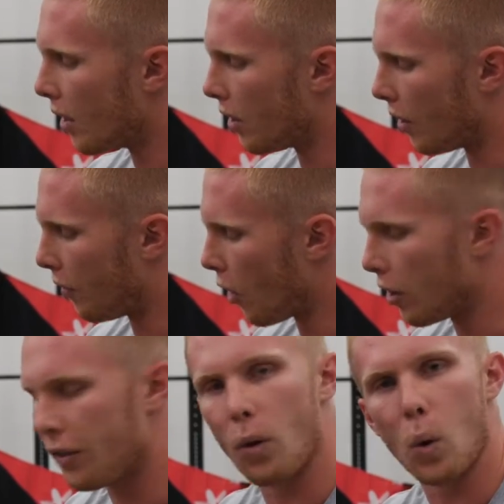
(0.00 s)
the
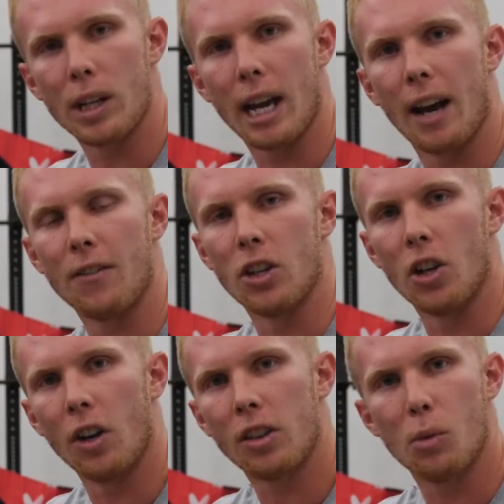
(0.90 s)
further forward you have your
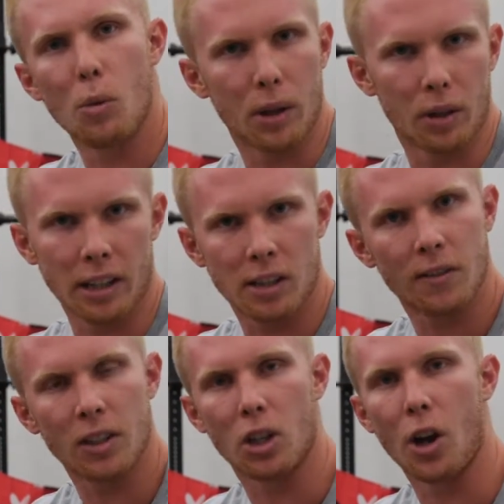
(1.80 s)
knot, the more
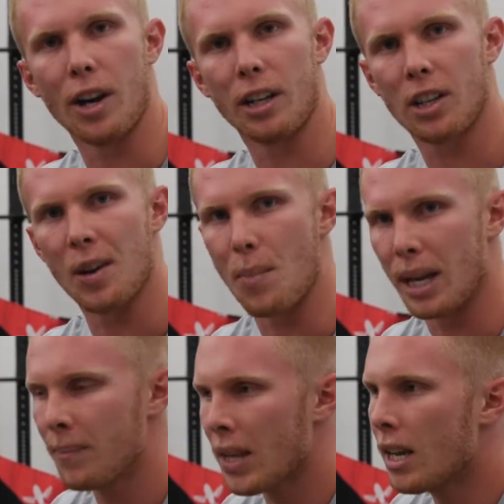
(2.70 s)
progressive the turning is going to
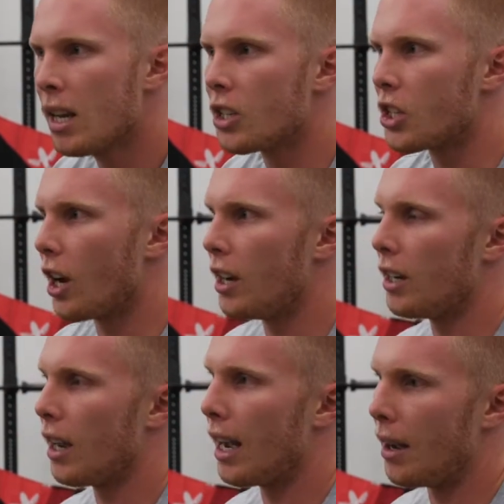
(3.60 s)
be. So
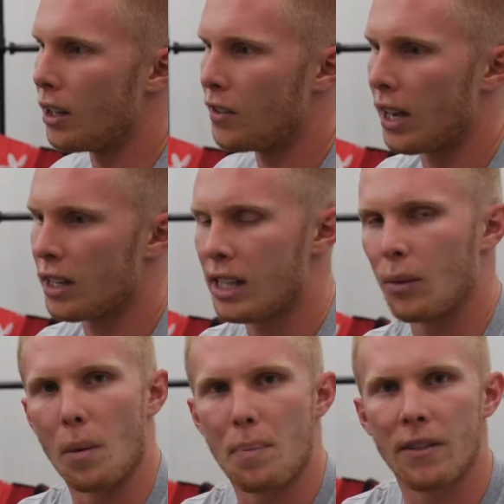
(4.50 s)
if you
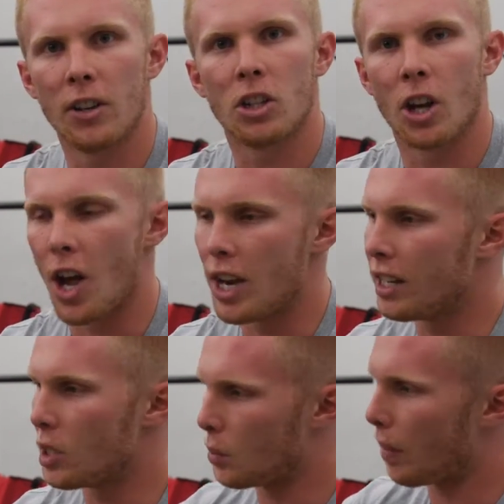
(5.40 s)
understand what a pivot turn
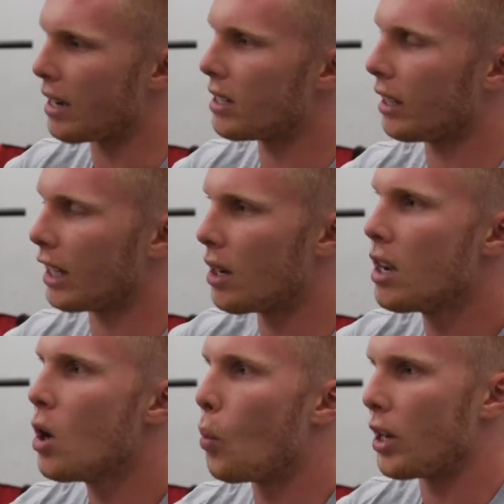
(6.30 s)
is basically
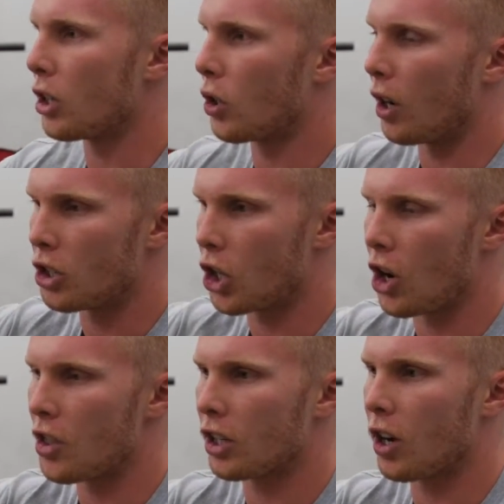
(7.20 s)
when you try and
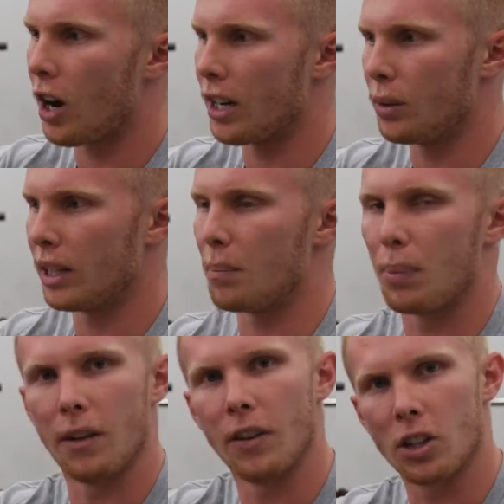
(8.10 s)
turn the kite, it really
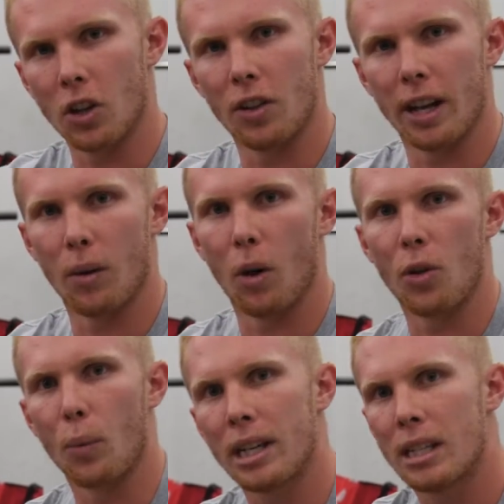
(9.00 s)
pivots on
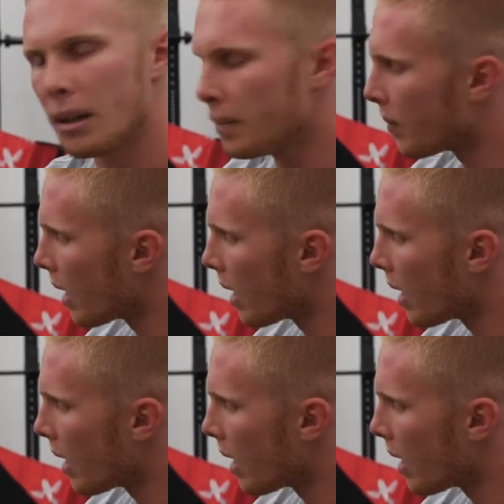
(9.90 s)
the wingtip.